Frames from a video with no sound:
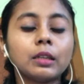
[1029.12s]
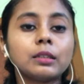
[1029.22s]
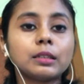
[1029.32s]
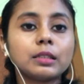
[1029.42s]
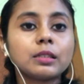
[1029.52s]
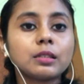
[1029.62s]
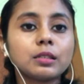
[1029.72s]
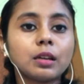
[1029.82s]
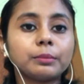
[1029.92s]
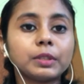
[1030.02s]
this is
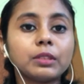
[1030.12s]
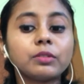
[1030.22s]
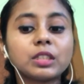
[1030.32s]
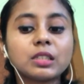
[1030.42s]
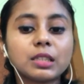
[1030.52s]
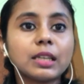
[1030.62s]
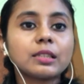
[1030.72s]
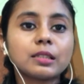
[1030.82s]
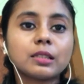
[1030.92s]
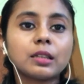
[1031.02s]
something which is
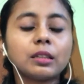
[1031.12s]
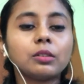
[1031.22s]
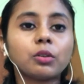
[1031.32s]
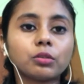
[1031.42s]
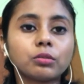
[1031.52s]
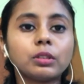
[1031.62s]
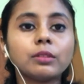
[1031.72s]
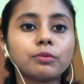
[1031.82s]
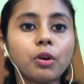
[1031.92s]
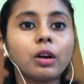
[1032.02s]
necessary not only
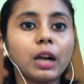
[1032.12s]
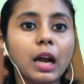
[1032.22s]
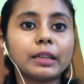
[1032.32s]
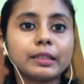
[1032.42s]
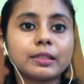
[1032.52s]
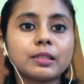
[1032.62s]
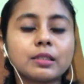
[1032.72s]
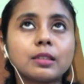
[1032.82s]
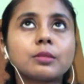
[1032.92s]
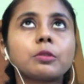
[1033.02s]
for our
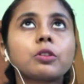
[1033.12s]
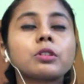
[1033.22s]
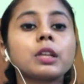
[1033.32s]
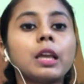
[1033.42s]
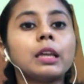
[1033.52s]
existence, because